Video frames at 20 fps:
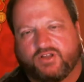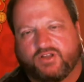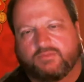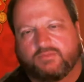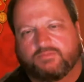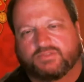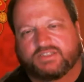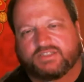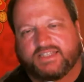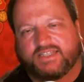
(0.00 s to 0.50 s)

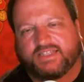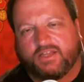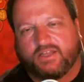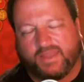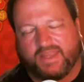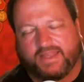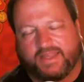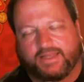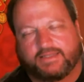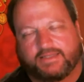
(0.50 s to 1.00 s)

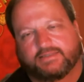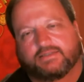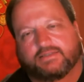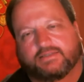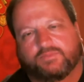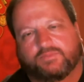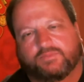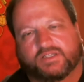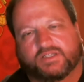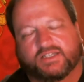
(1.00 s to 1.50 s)
cellmate
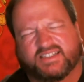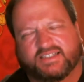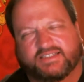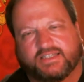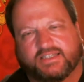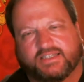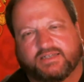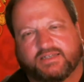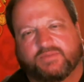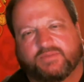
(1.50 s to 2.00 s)
because they
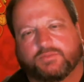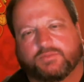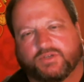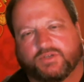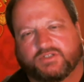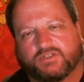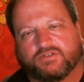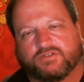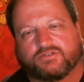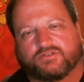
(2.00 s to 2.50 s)
sent a bunch of
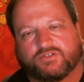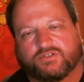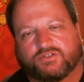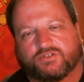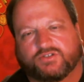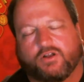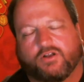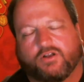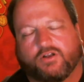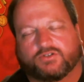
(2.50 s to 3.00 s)
prisoners to
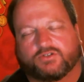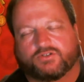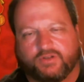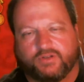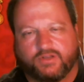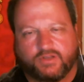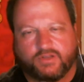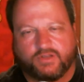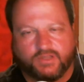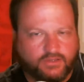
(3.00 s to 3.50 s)
start
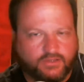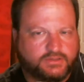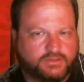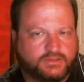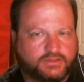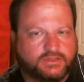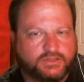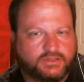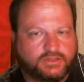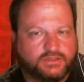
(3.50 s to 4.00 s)
Australia.
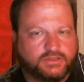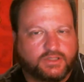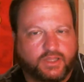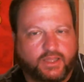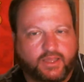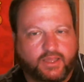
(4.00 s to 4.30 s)
I heard